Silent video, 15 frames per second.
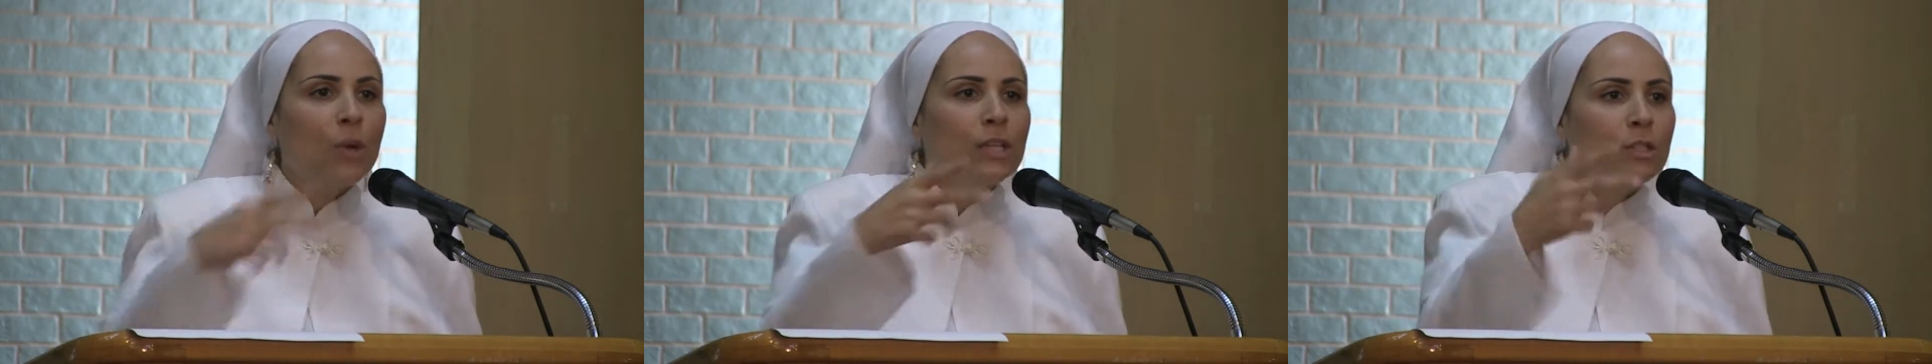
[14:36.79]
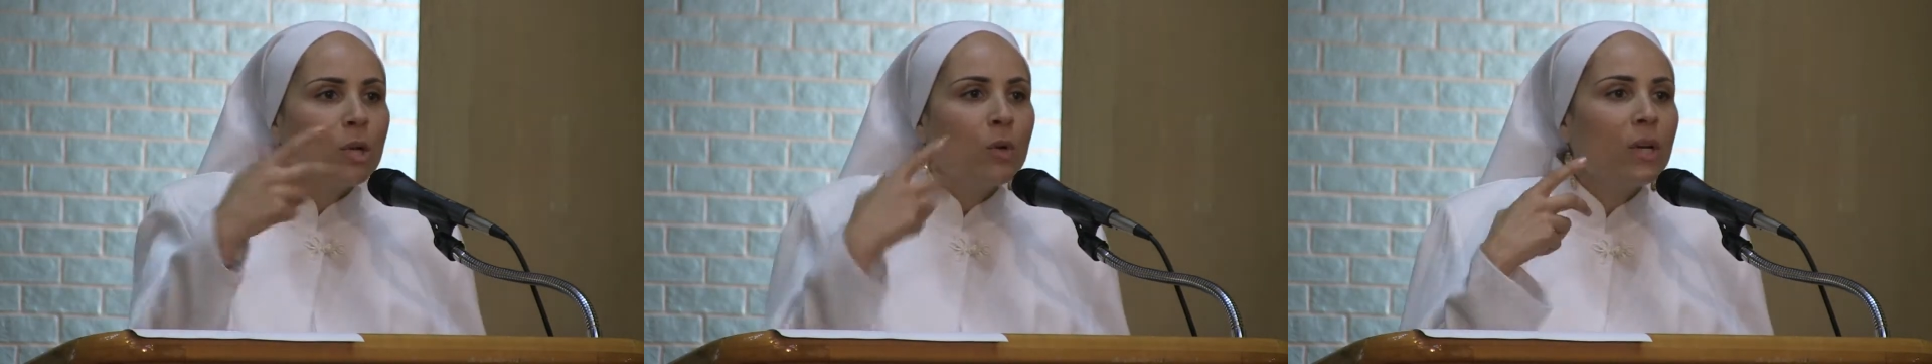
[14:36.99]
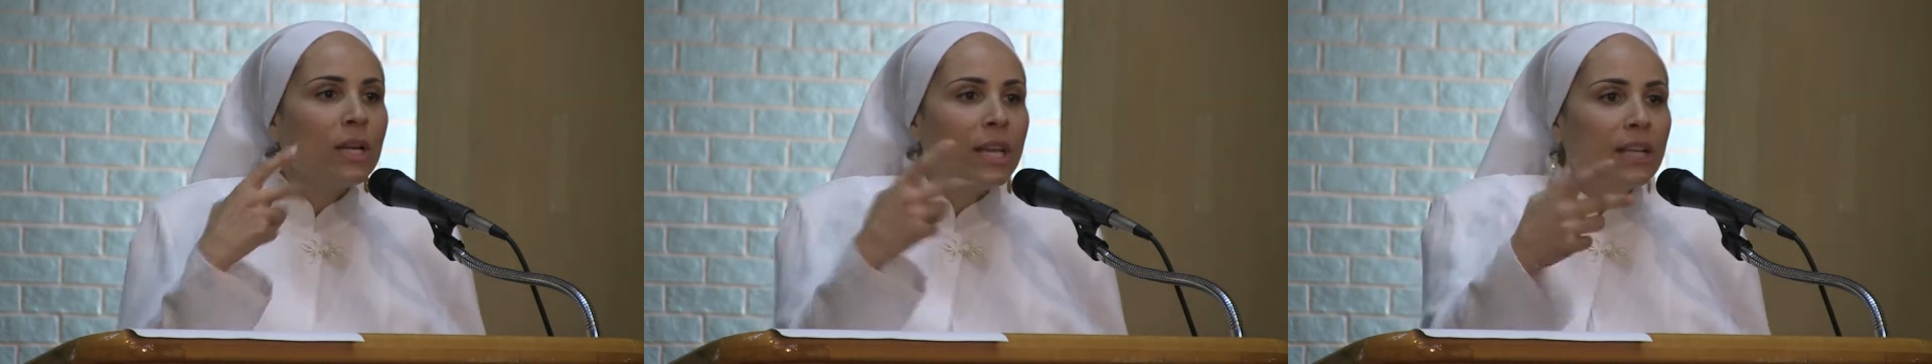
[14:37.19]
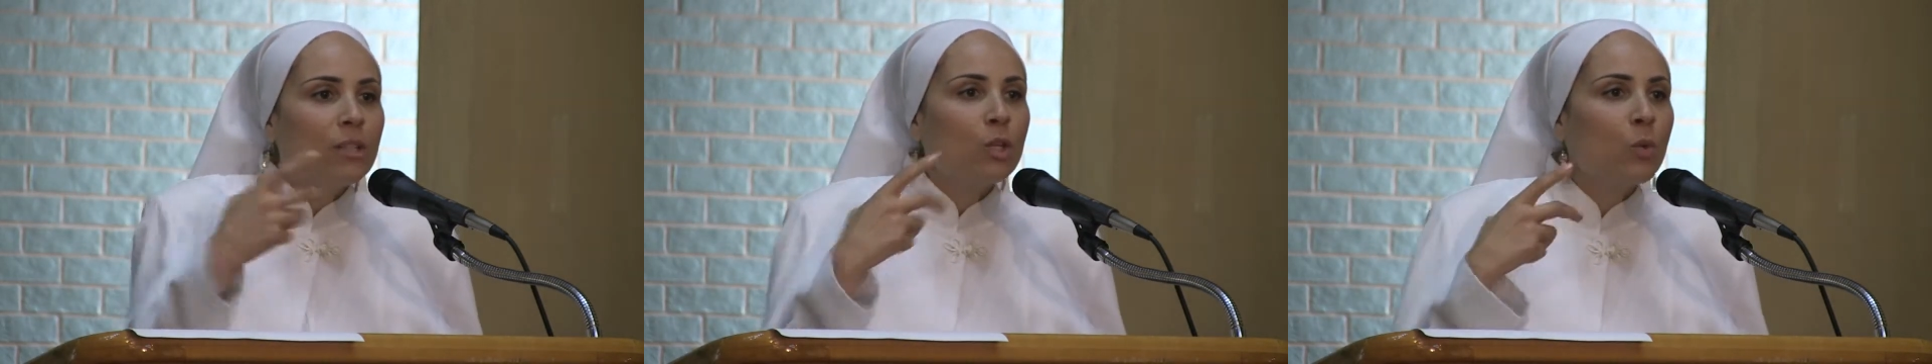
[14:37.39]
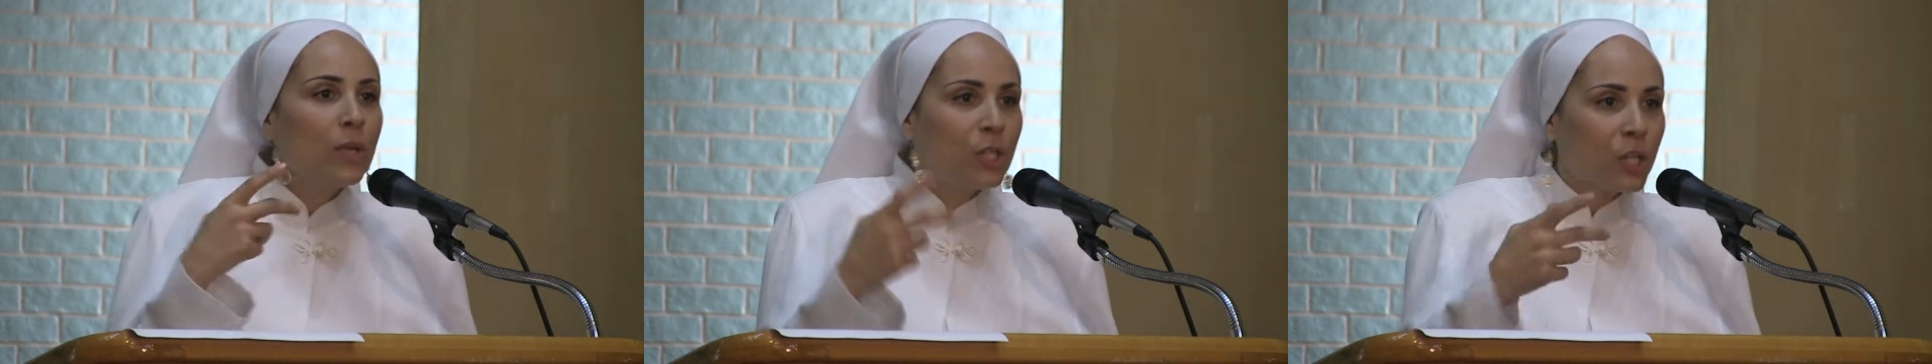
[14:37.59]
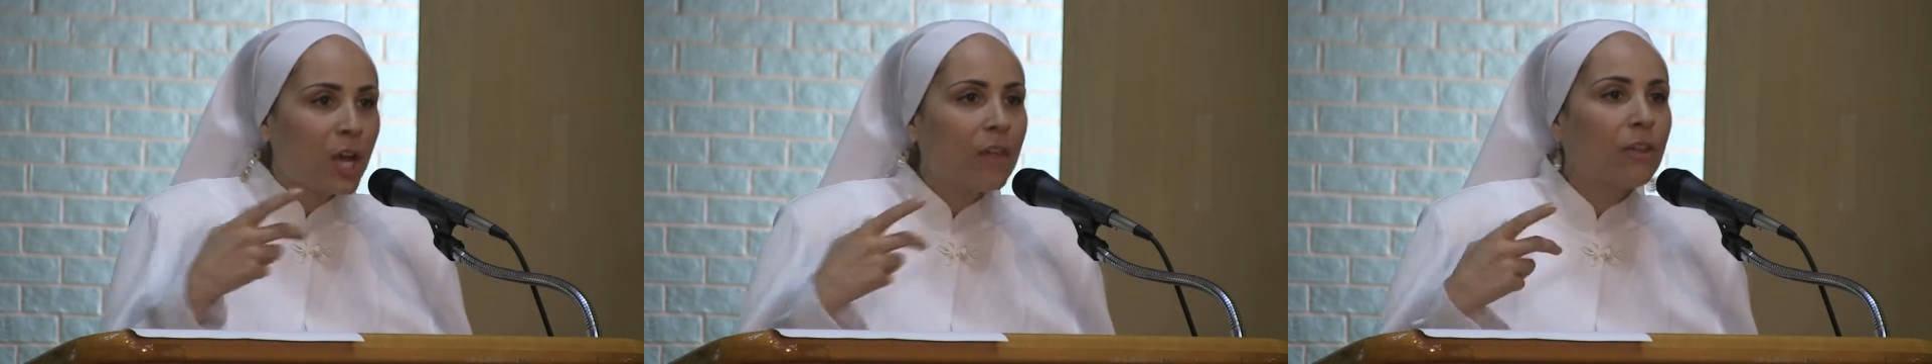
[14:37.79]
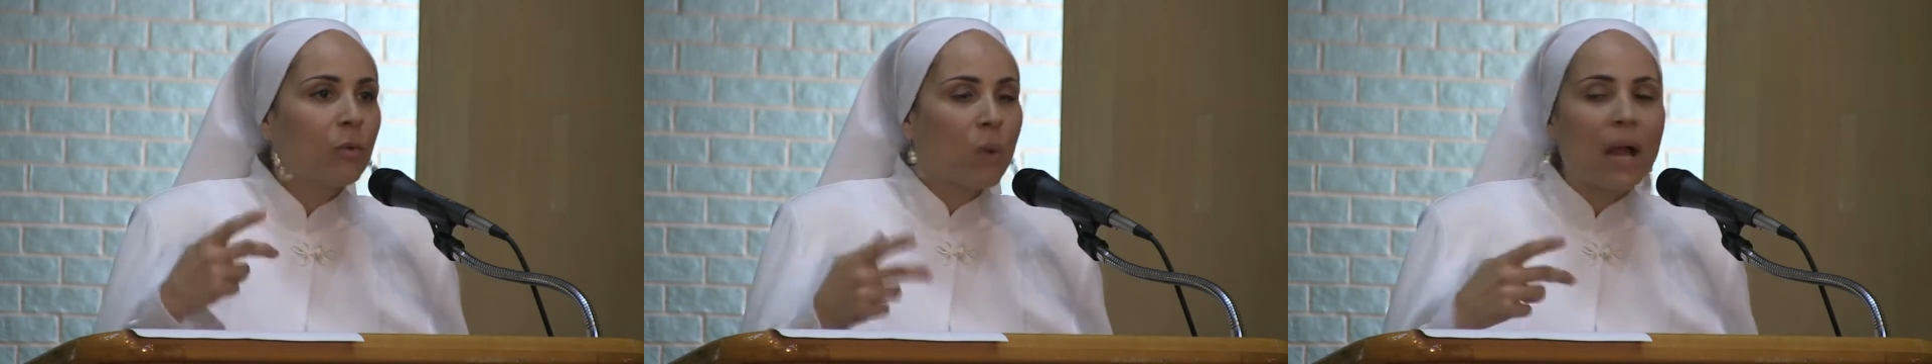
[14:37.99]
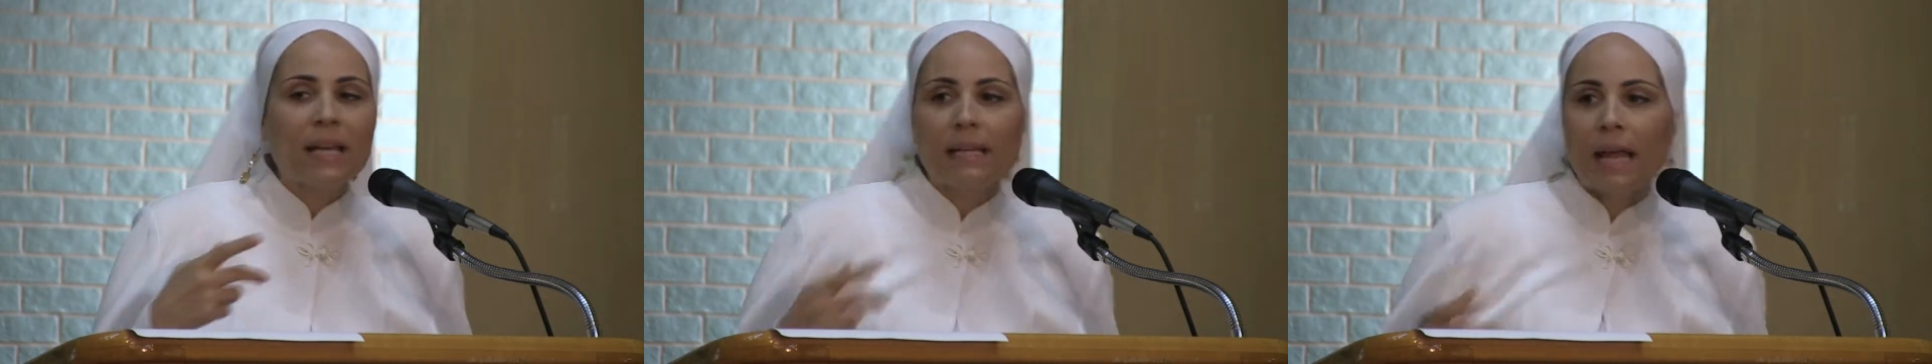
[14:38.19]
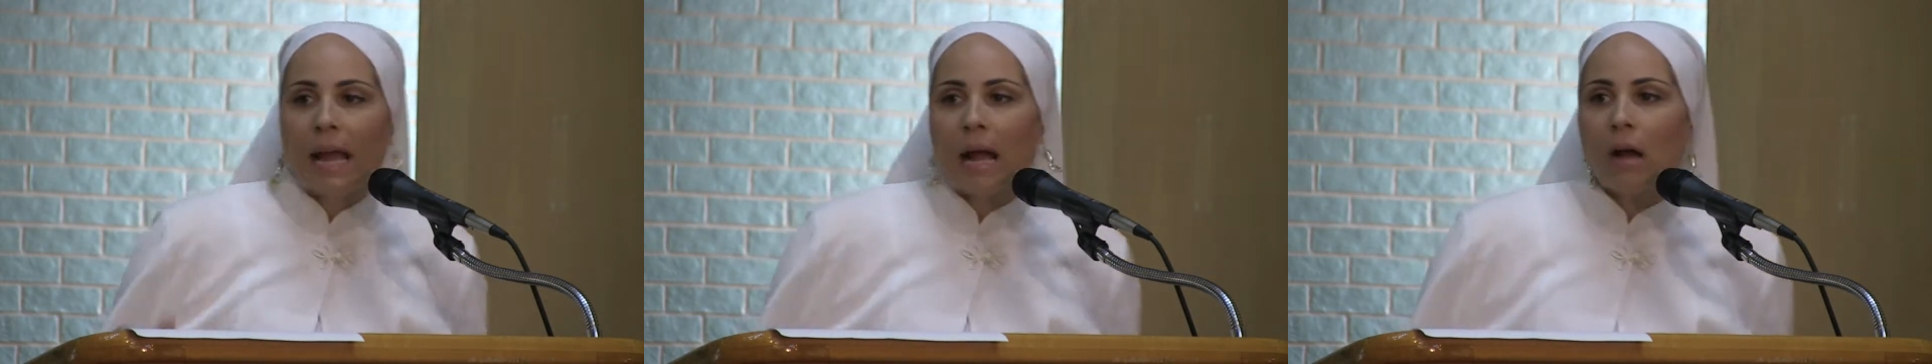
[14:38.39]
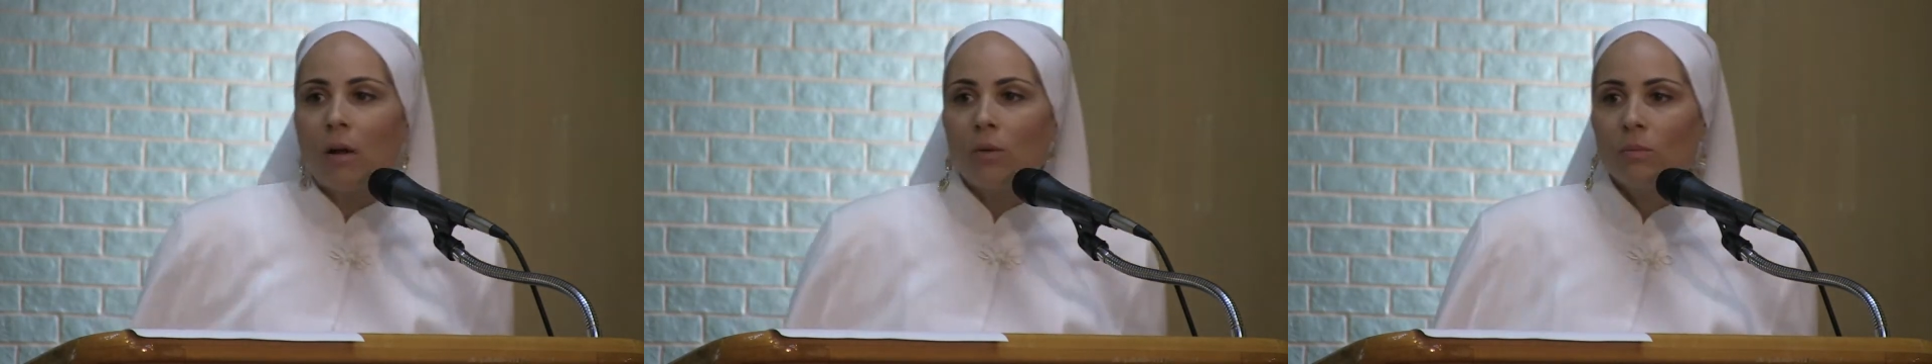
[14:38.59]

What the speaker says: We're tuning in to each other right now.